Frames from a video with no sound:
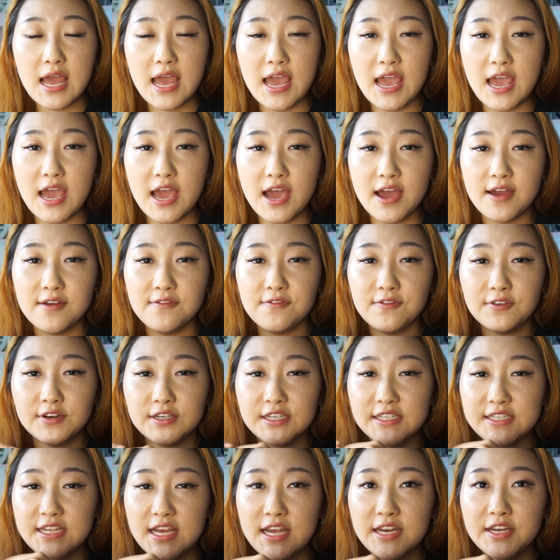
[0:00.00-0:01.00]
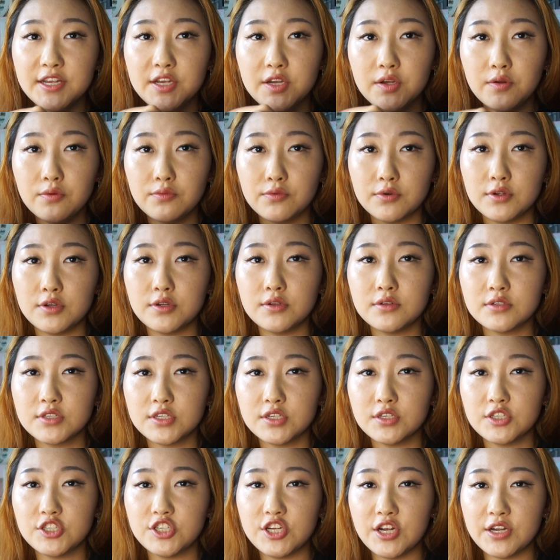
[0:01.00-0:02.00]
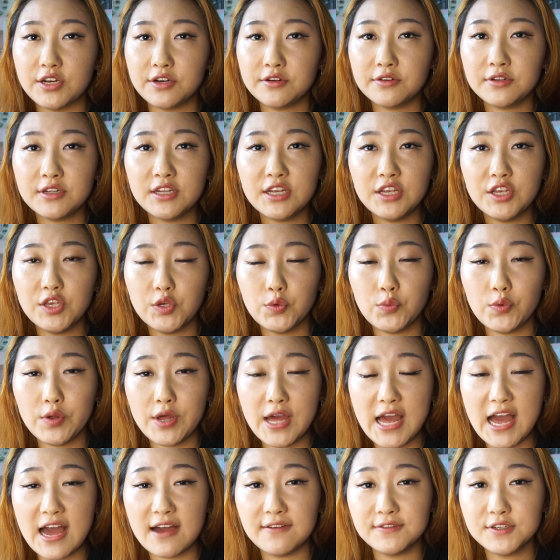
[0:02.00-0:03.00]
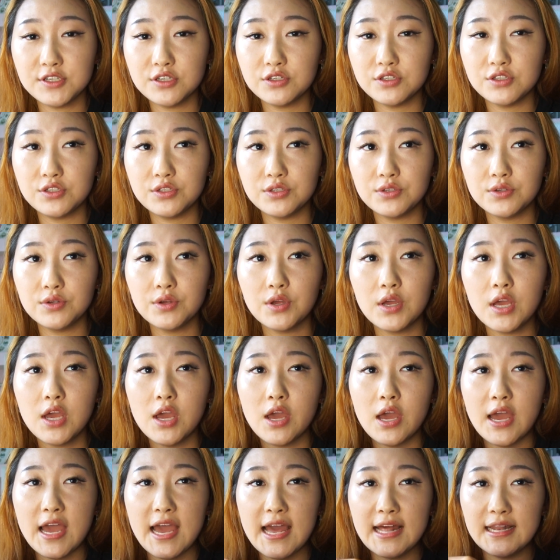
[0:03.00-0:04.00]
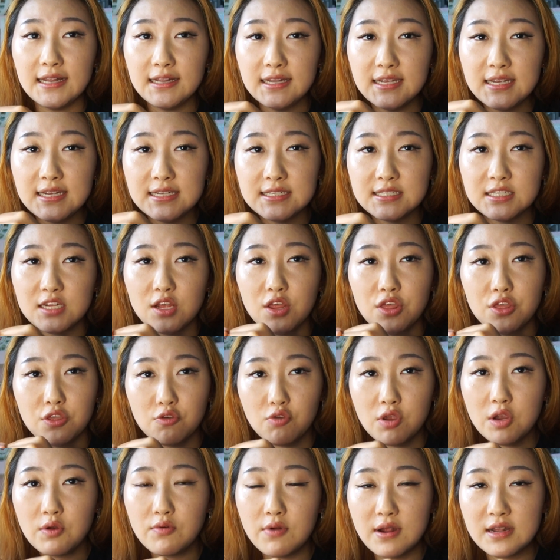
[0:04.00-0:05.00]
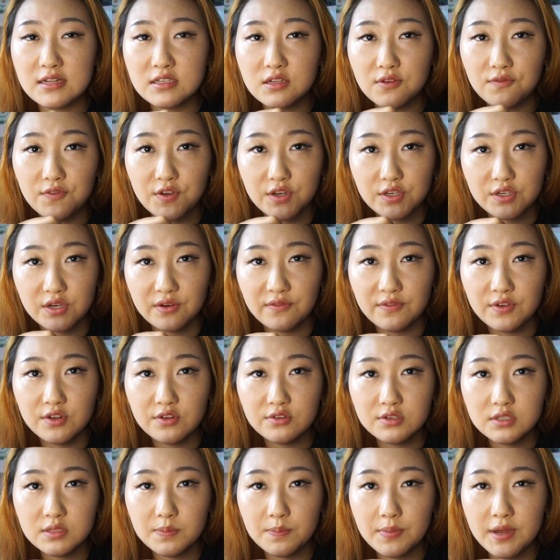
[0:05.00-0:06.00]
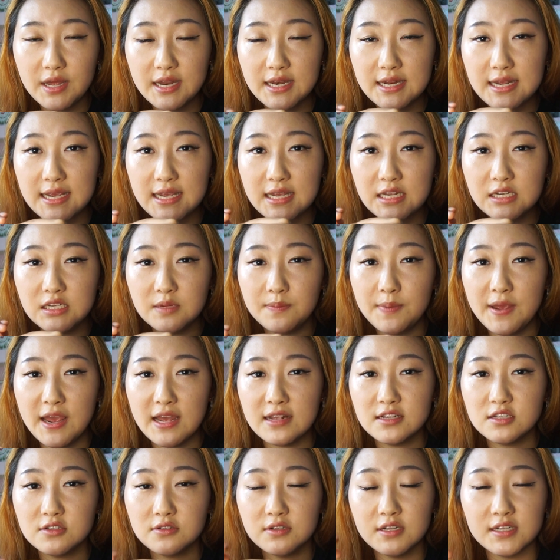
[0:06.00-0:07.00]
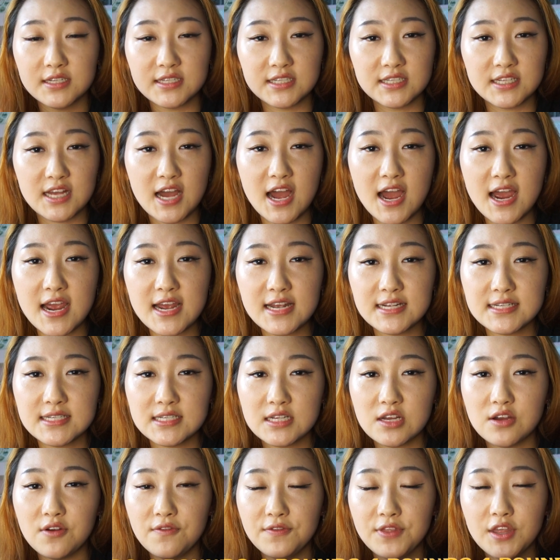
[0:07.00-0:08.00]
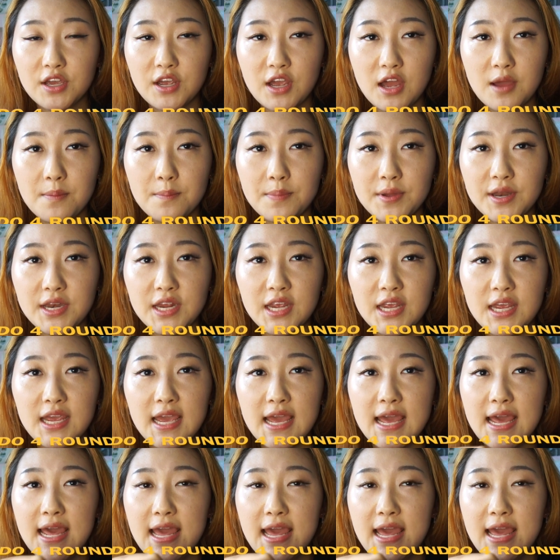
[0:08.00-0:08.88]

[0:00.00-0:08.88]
And for the technical roles, generally you will have to do at least 3 rounds of interviews, but it depends on the size of the company